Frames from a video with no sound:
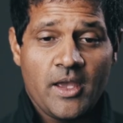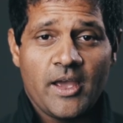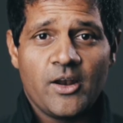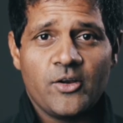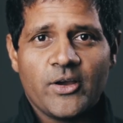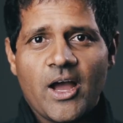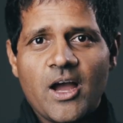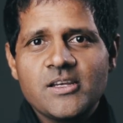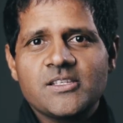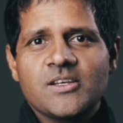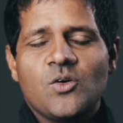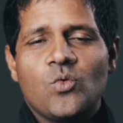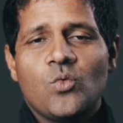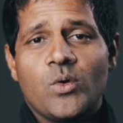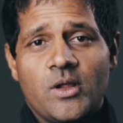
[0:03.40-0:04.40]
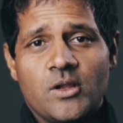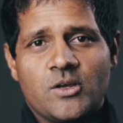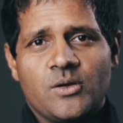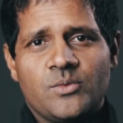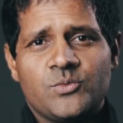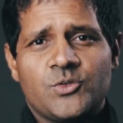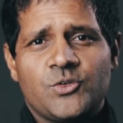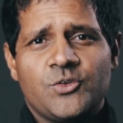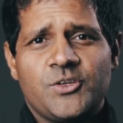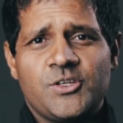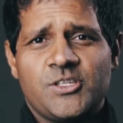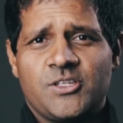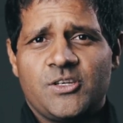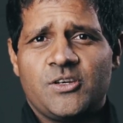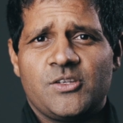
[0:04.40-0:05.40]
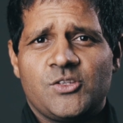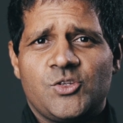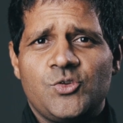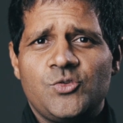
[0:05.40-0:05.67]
Hello guys, welcome to this year's